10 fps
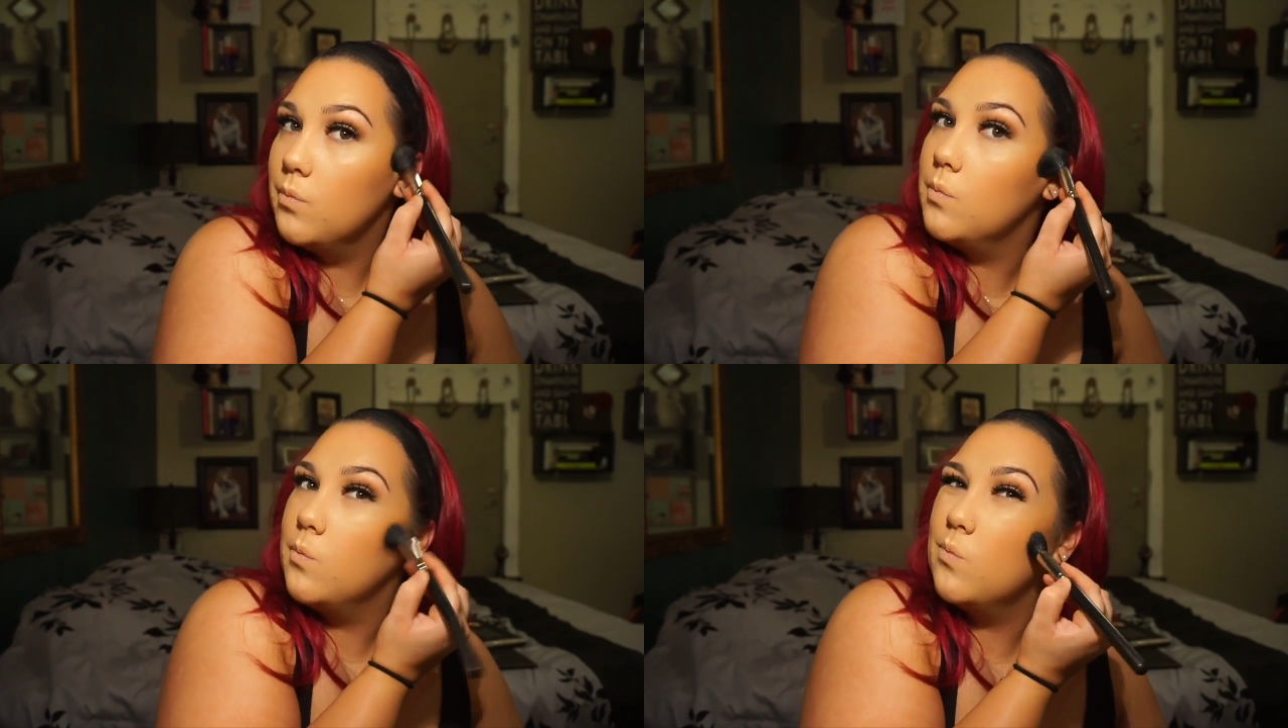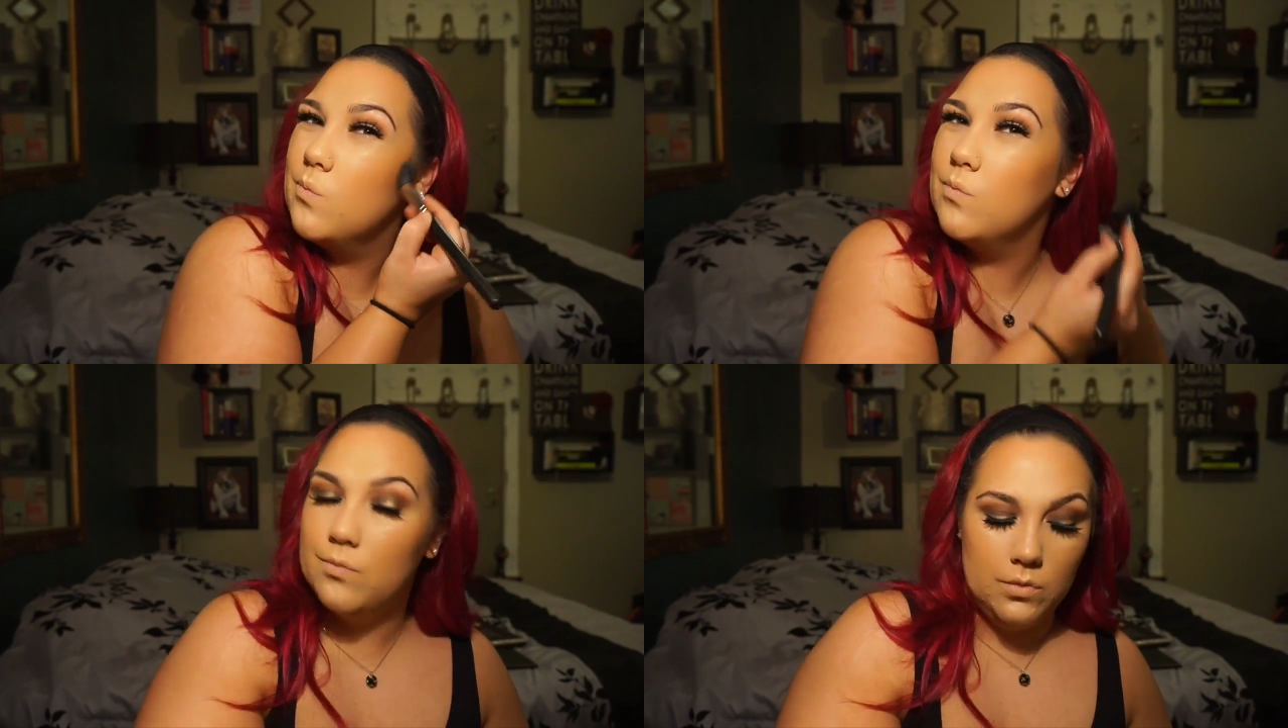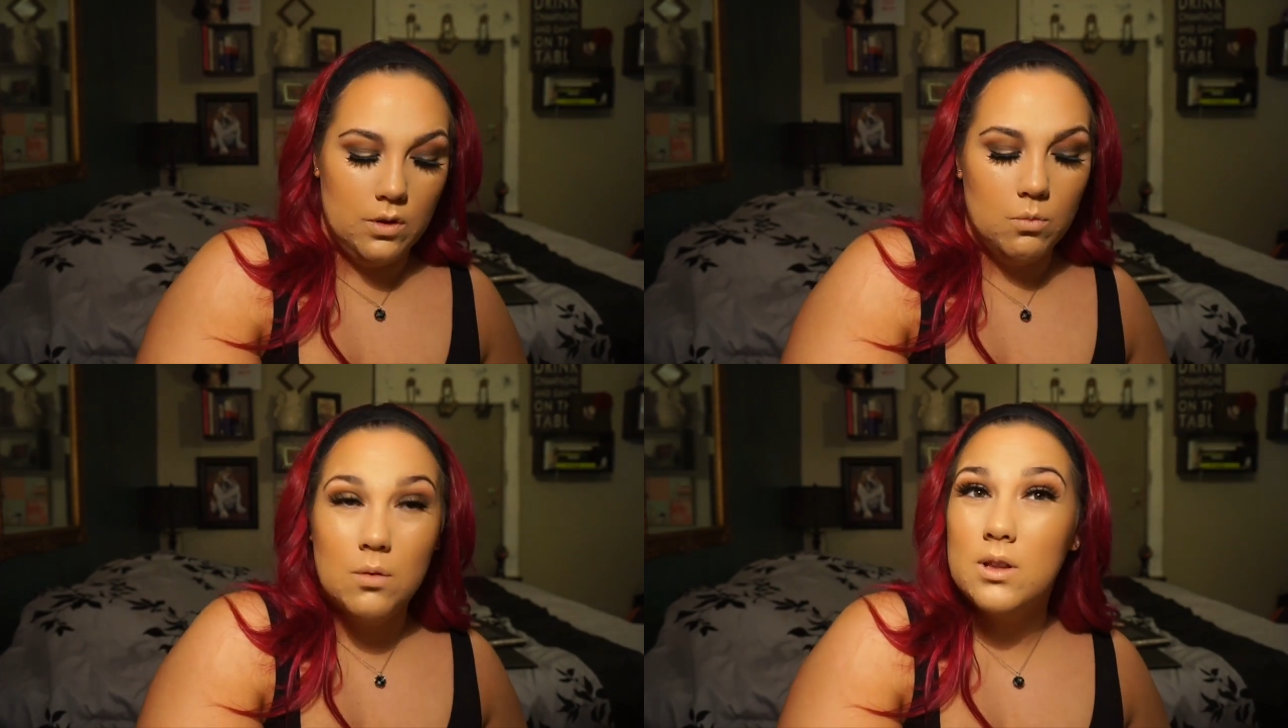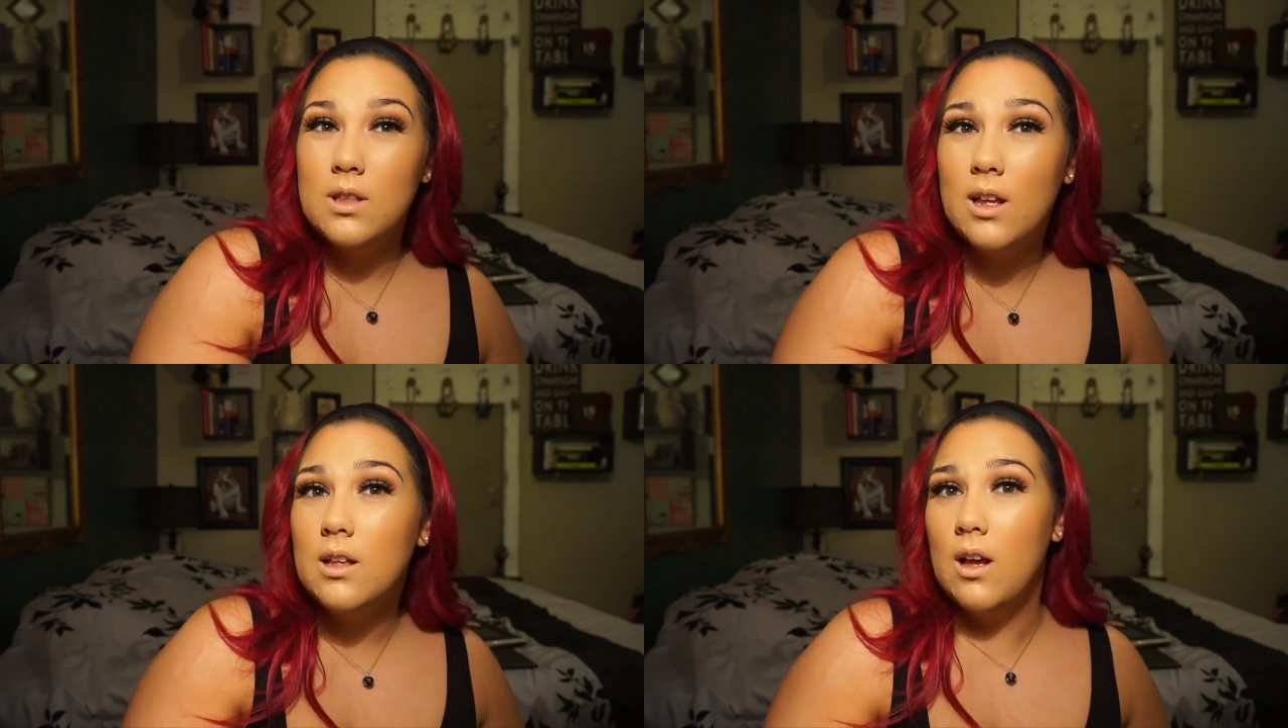but I just want to make sure
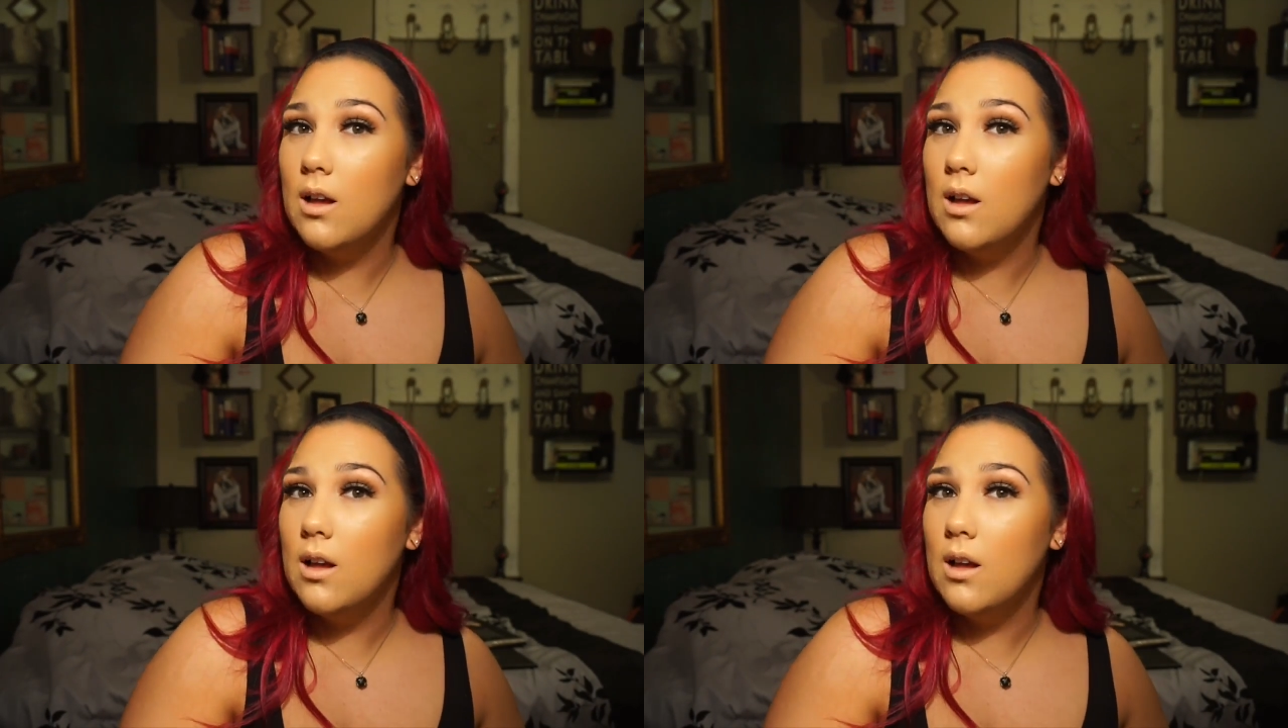that I'm